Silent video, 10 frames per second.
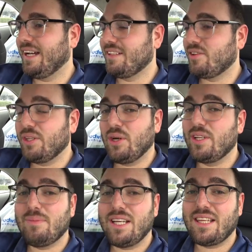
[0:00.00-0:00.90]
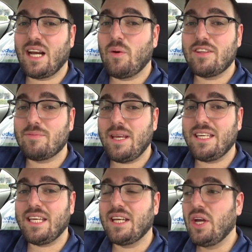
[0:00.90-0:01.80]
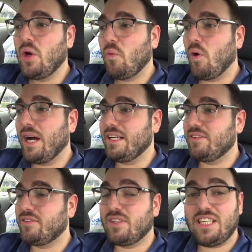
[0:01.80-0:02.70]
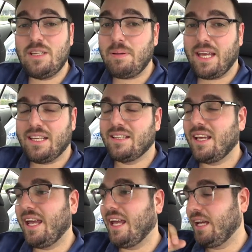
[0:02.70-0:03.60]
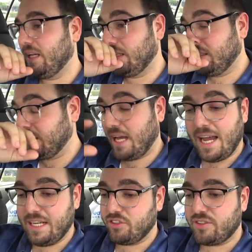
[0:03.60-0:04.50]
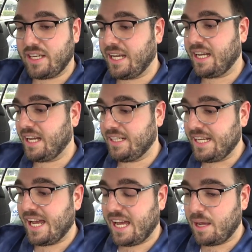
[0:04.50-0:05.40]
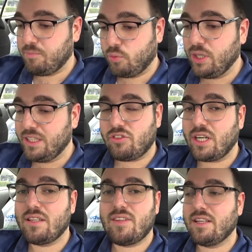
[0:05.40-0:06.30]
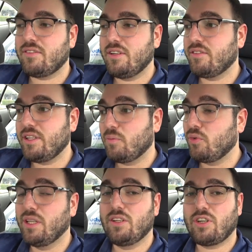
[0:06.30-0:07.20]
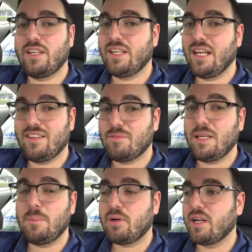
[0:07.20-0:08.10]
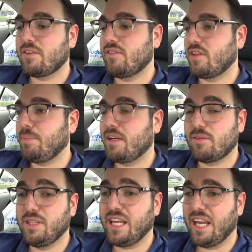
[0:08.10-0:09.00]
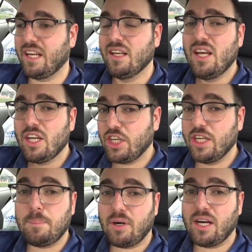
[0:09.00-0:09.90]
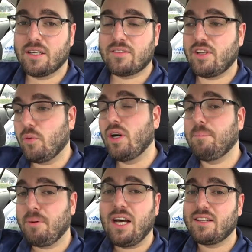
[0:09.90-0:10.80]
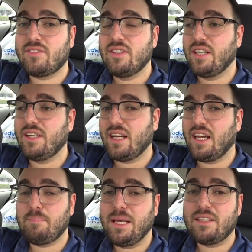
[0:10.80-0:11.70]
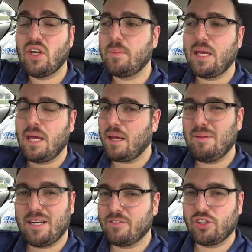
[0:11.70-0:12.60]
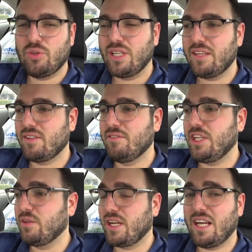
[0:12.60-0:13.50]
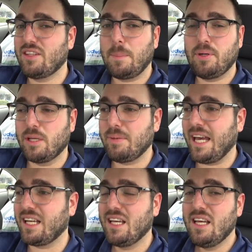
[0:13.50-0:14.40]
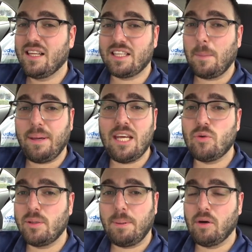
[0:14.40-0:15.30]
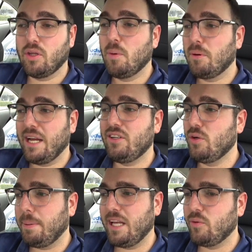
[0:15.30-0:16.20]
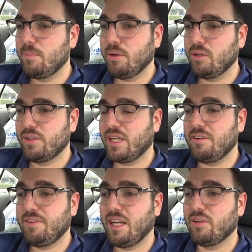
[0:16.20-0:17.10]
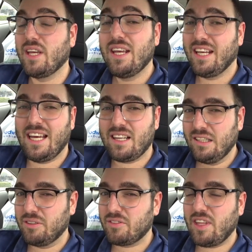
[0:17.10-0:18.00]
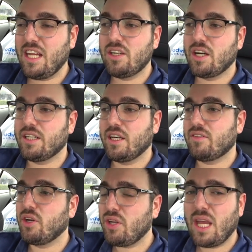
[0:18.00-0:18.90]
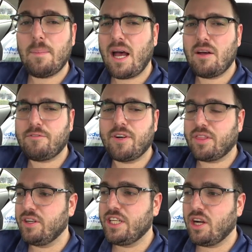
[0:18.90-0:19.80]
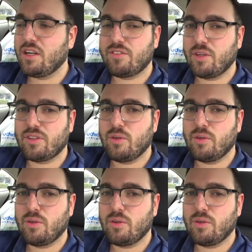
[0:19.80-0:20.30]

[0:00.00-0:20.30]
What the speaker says: So the only money that I was making was eBay. And I'm really trying to take it seriously. I'm really trying to get as many products as I possibly can. Good products. There were products in there that I picked up that I might have shown you guys in the video that I ended up putting back. Like the Penguin Polo, brand new Penguin Polo that I found. It had a little stain on it. I was like, okay, I'm for $30. I was gonna